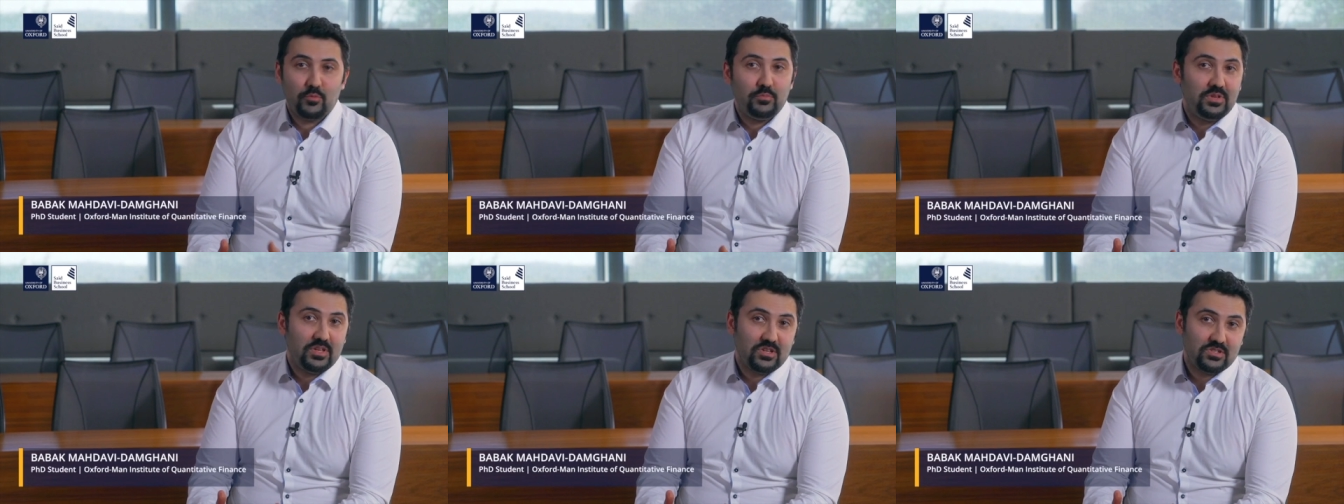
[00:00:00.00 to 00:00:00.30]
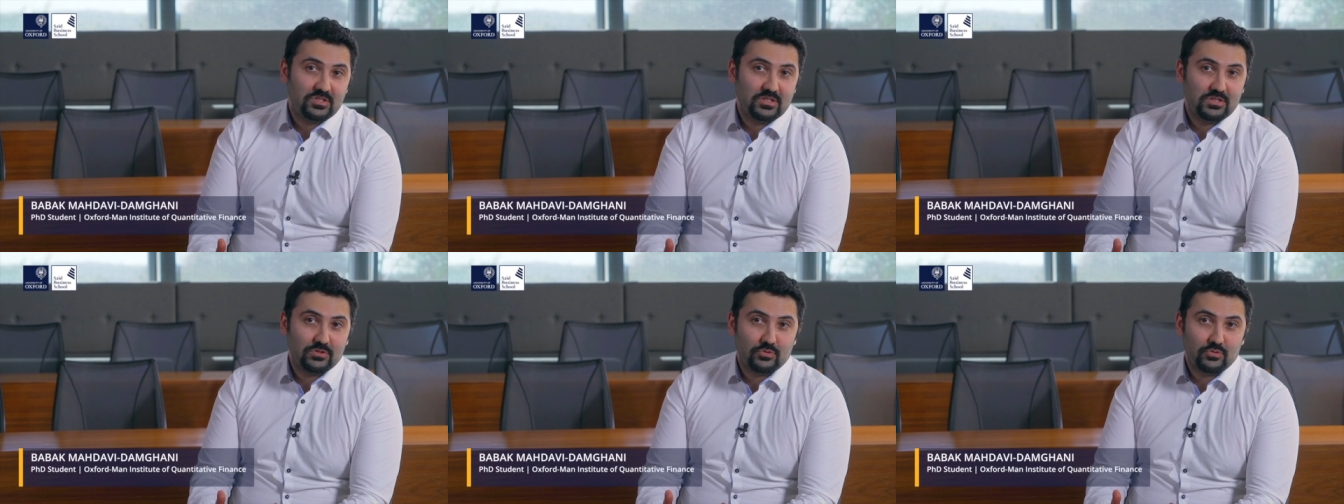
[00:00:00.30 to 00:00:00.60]
a
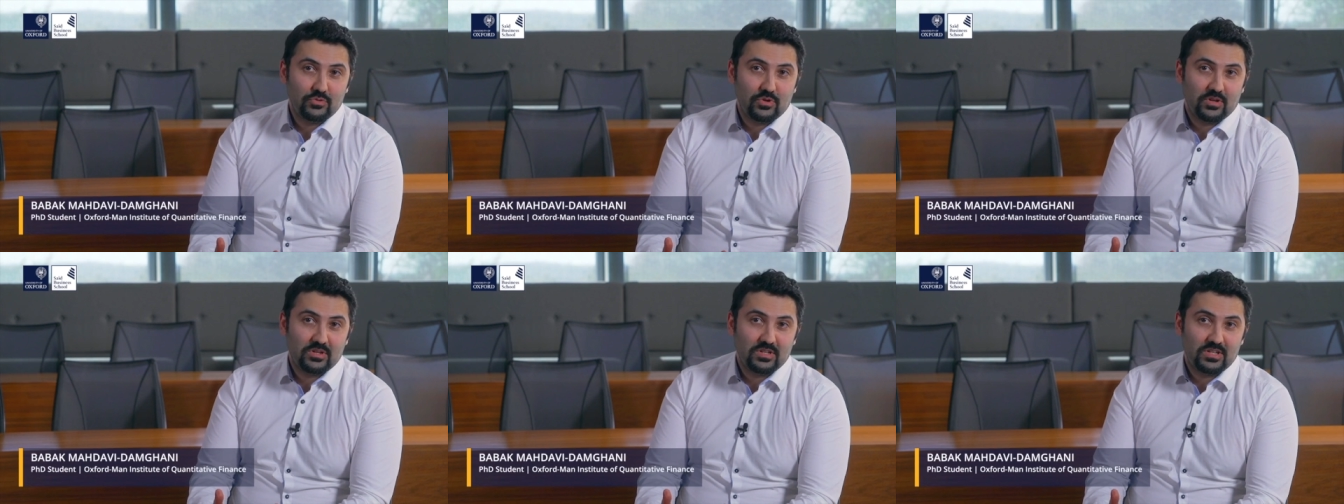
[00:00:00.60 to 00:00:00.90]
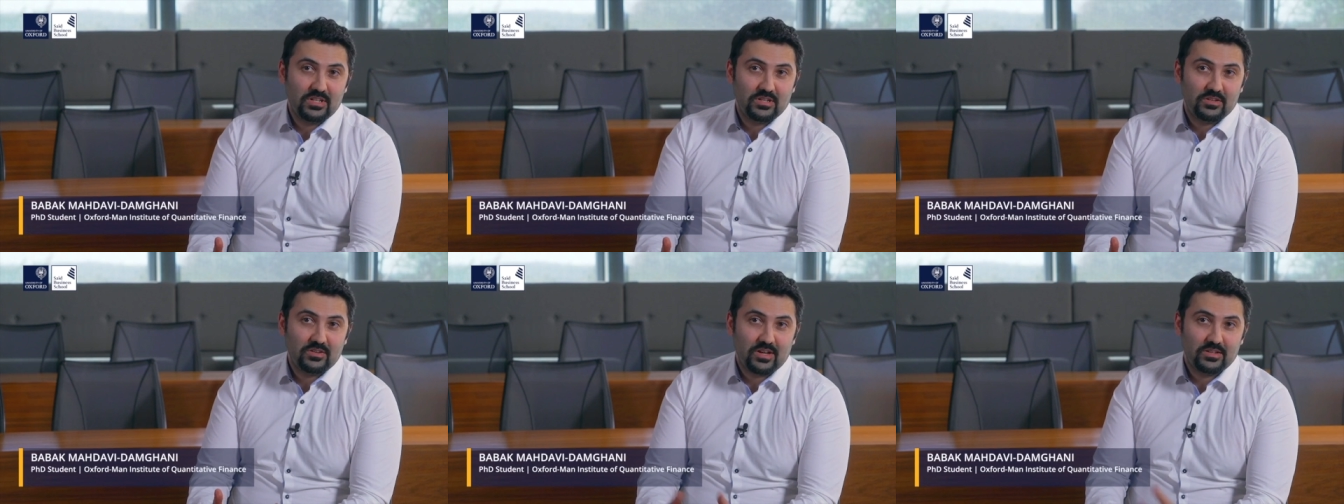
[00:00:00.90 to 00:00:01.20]
PhD student
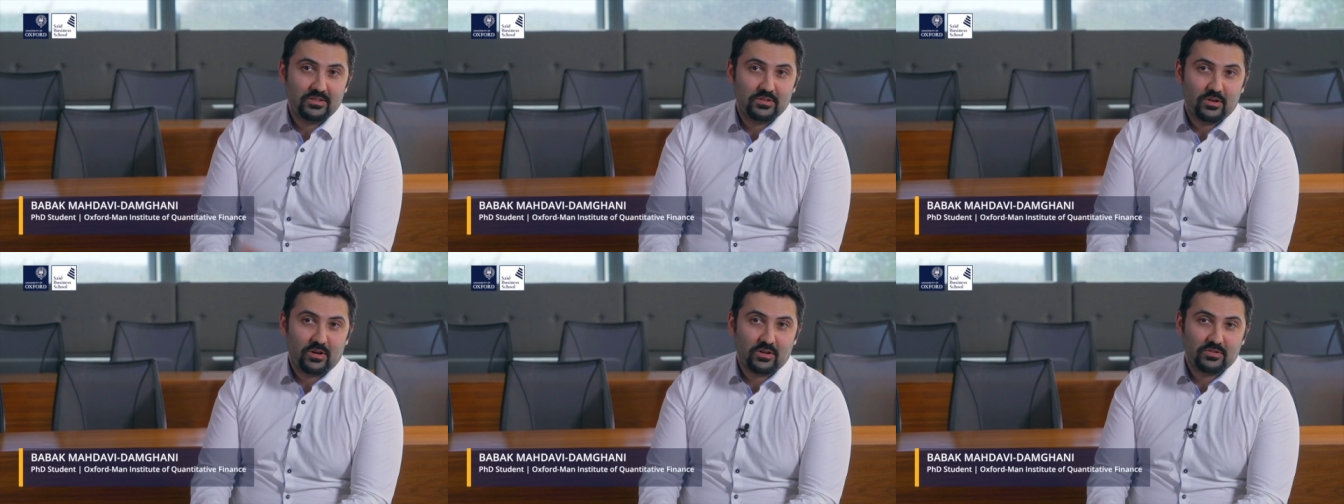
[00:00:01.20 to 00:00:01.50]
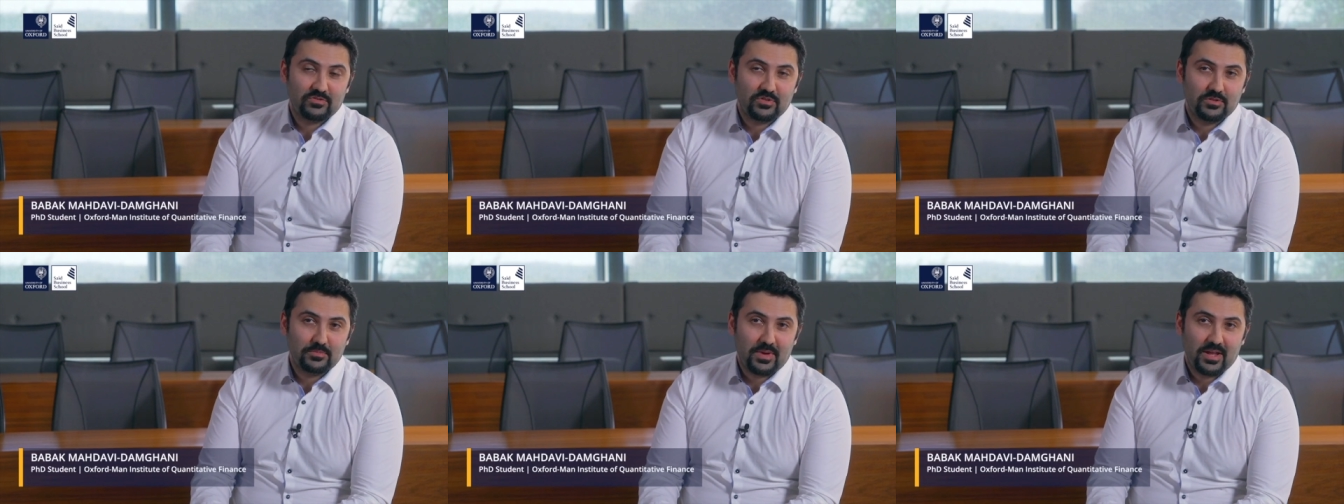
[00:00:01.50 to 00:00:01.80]
here at the
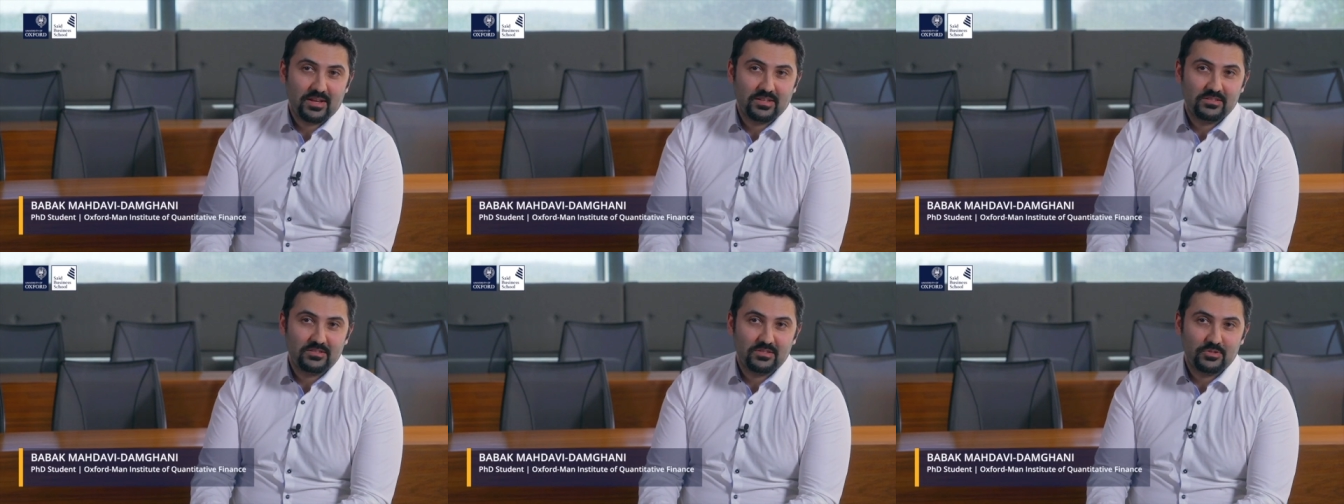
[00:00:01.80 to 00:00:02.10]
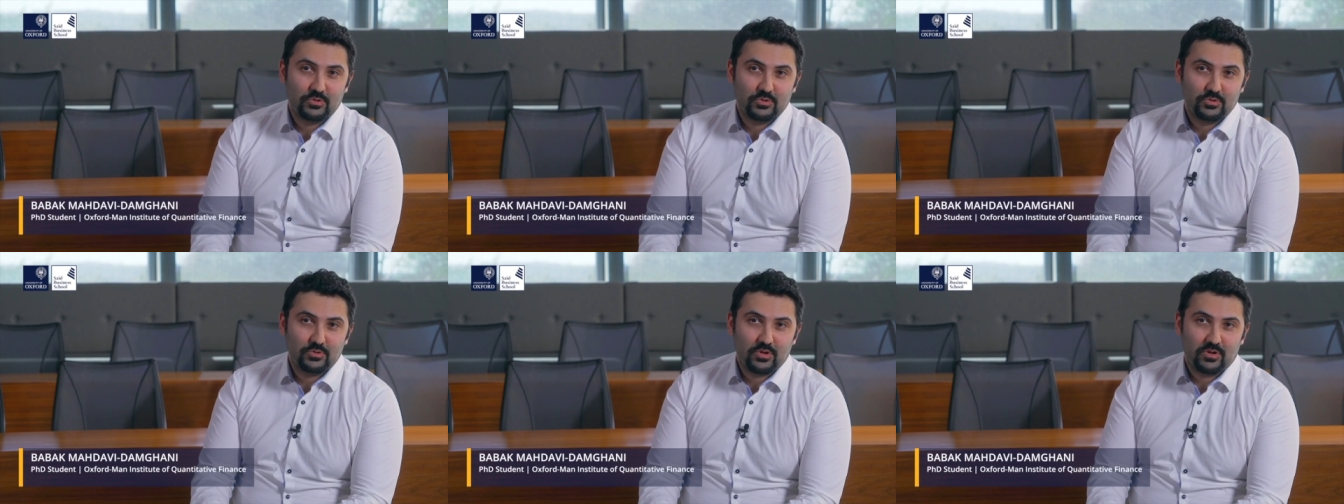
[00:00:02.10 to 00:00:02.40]
Oxford-Man
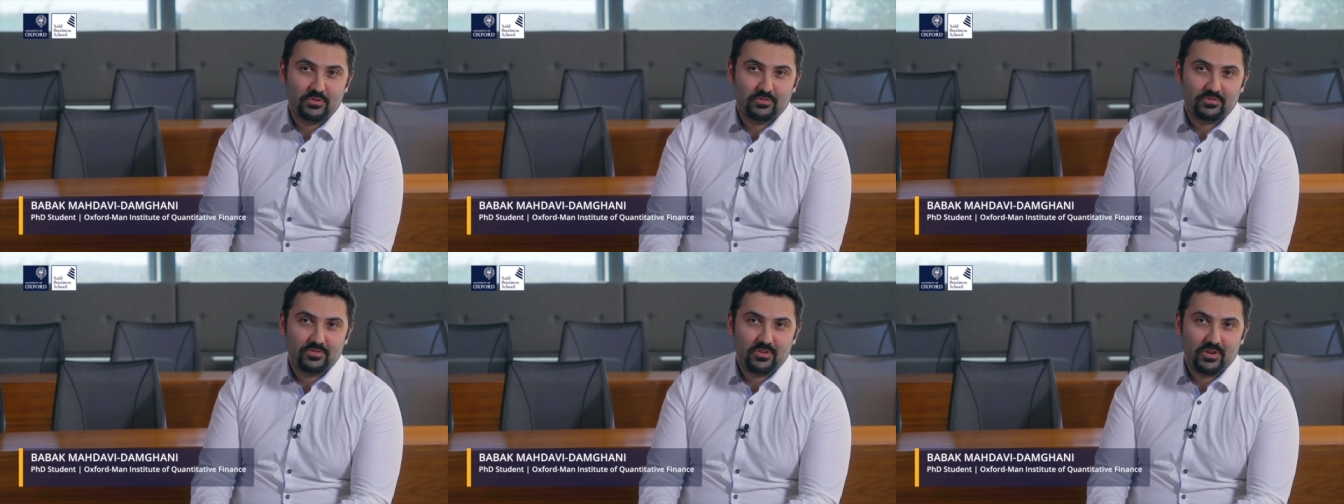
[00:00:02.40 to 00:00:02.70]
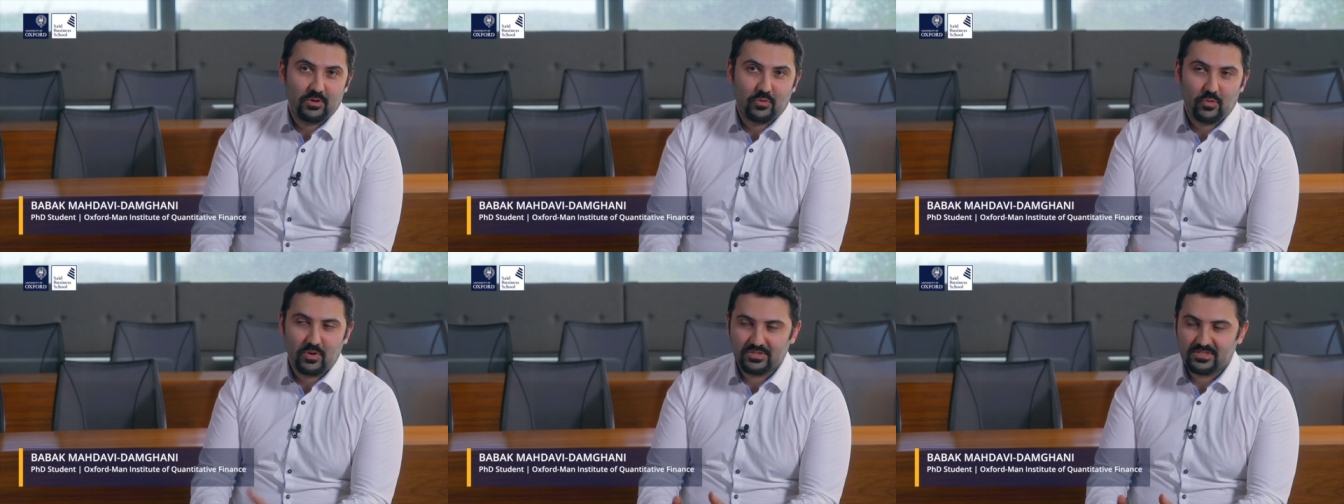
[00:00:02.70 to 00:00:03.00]
Institute of
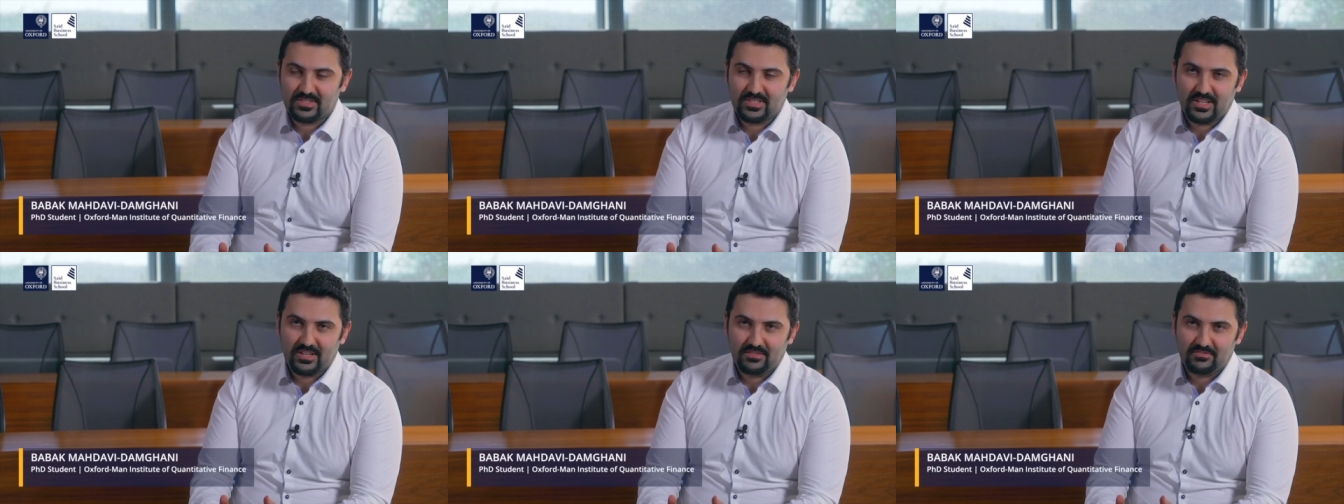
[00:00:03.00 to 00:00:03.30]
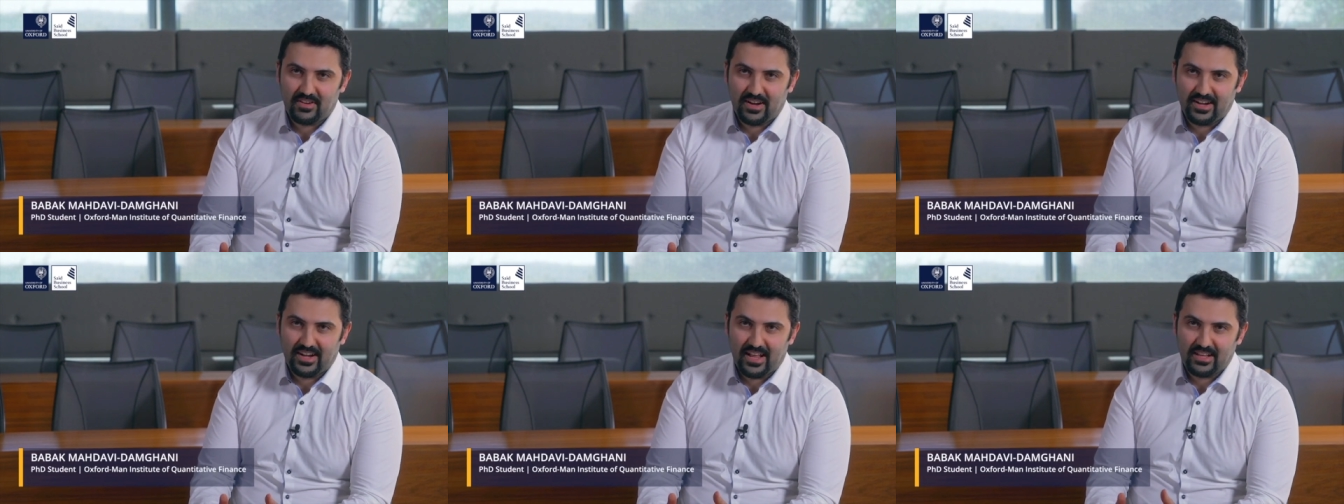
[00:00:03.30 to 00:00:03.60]
uh, Quantitative
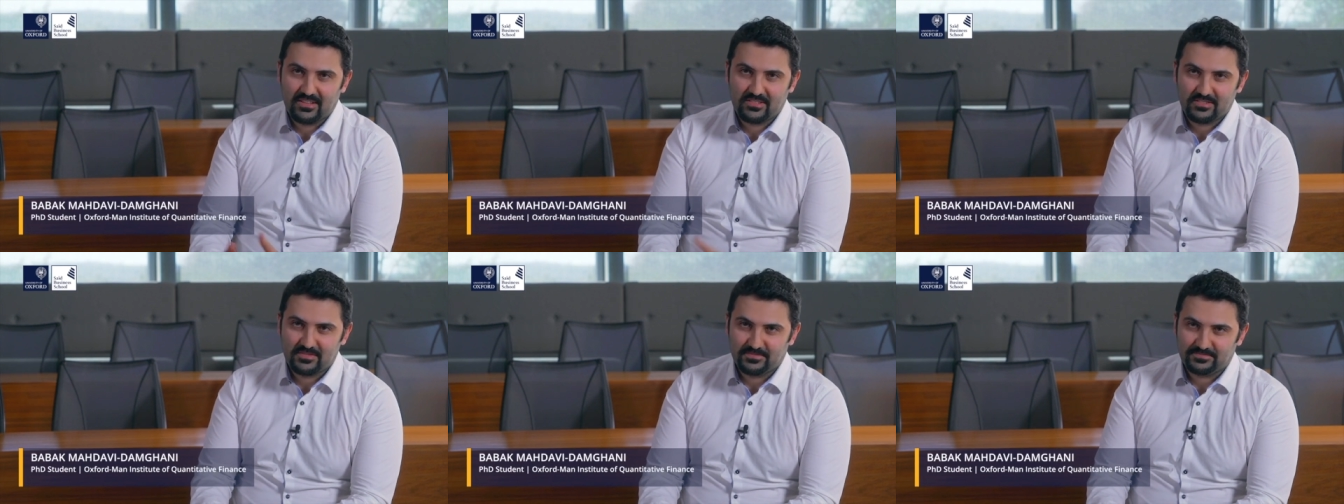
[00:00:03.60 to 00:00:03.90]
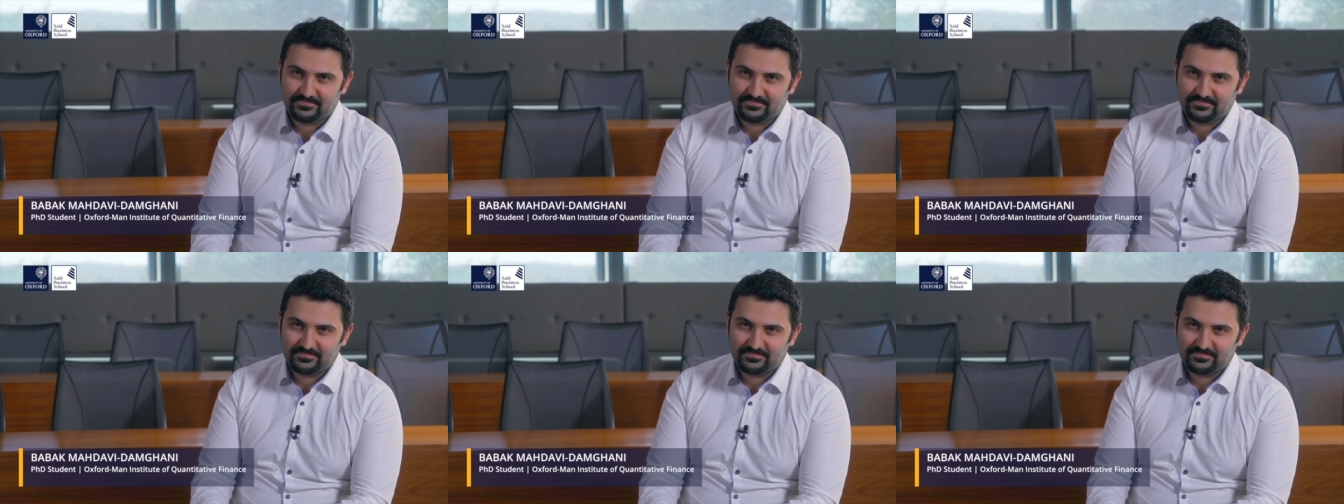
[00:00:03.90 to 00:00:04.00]
Finance.